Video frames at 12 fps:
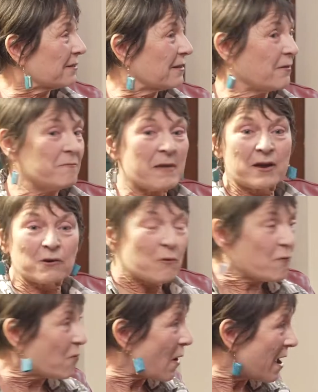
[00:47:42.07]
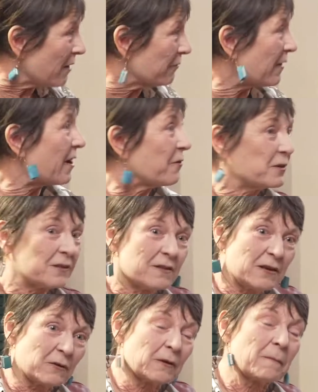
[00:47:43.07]
the meadow of wildflowers,
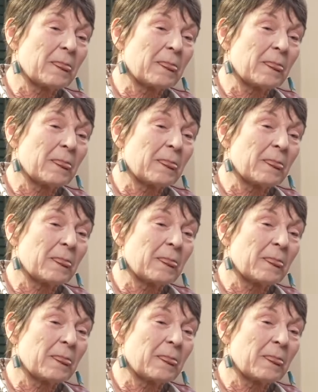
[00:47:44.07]
but